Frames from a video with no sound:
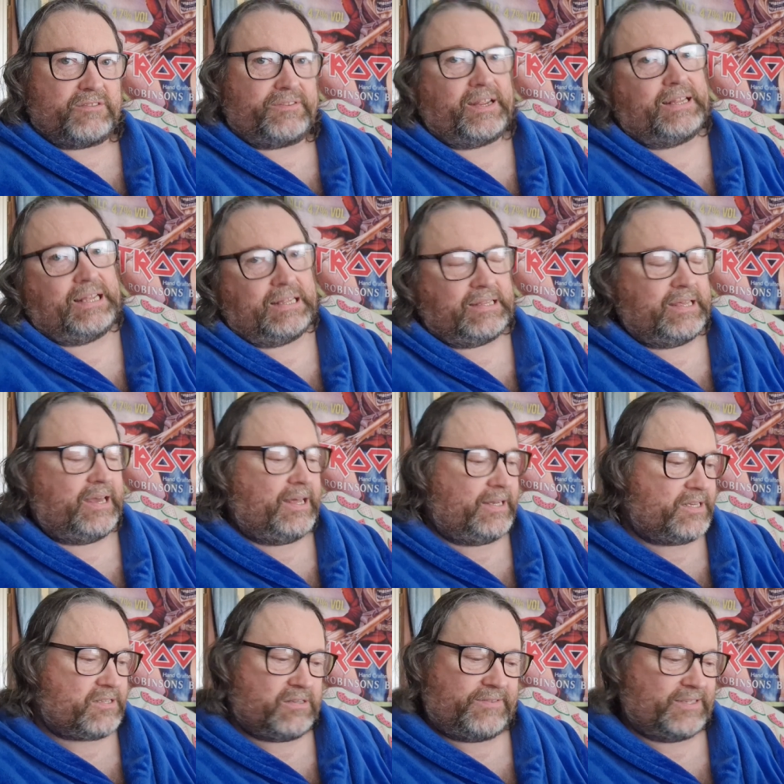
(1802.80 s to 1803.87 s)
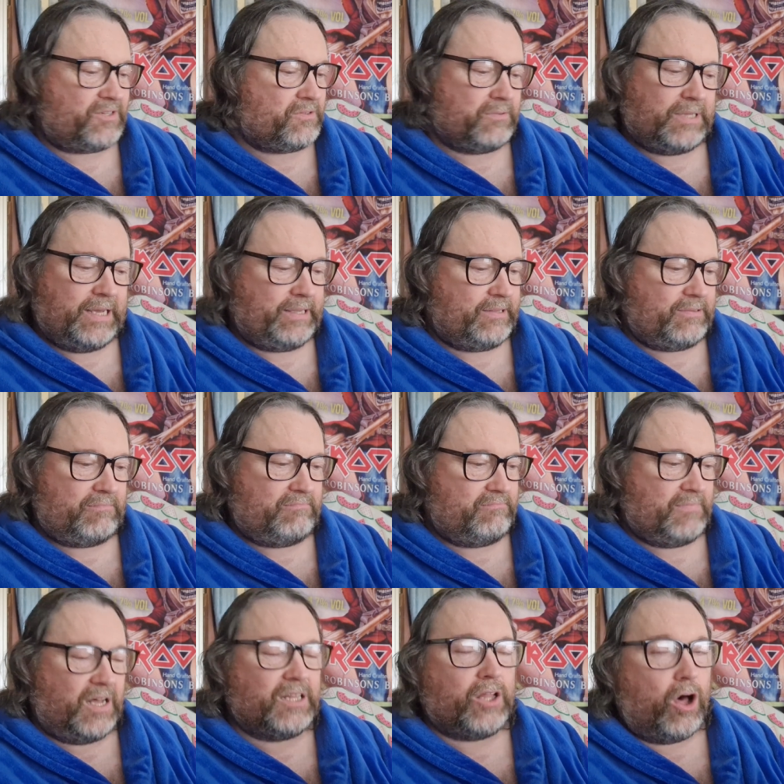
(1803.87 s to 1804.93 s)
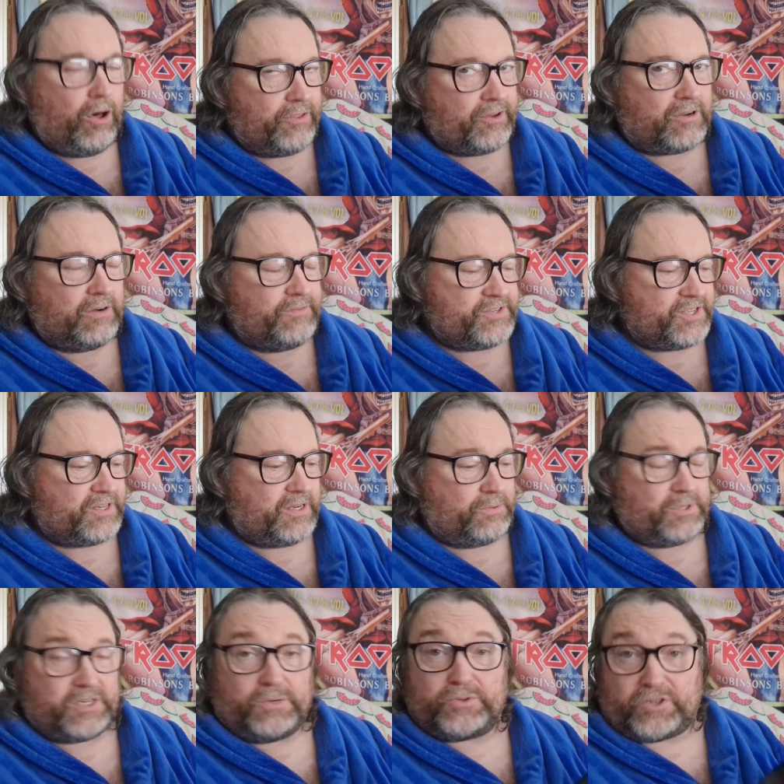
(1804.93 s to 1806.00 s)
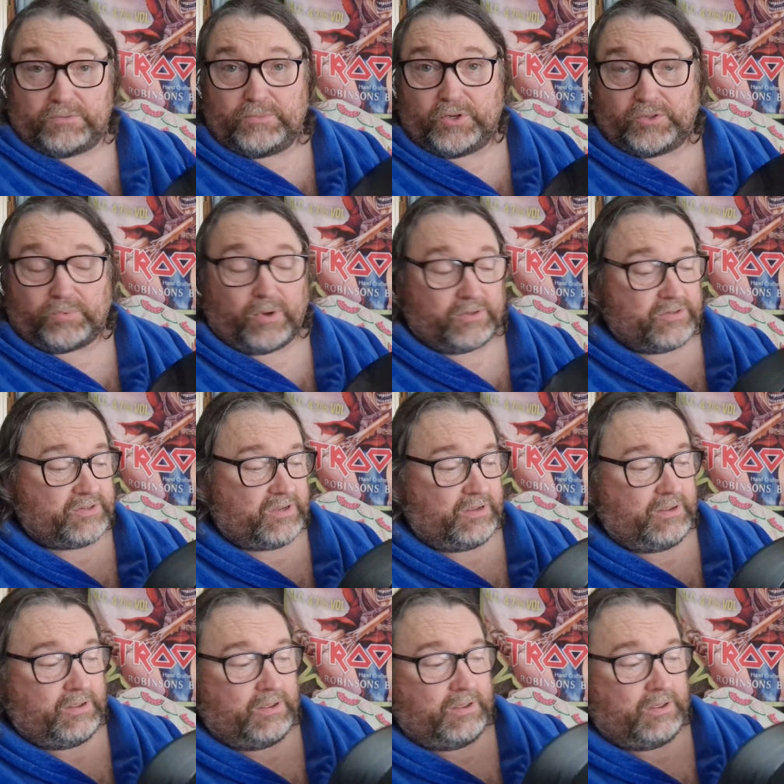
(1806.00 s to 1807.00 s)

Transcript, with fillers: stuff like the early stuff. I don't like a lot of the covers they do. They do some good ones,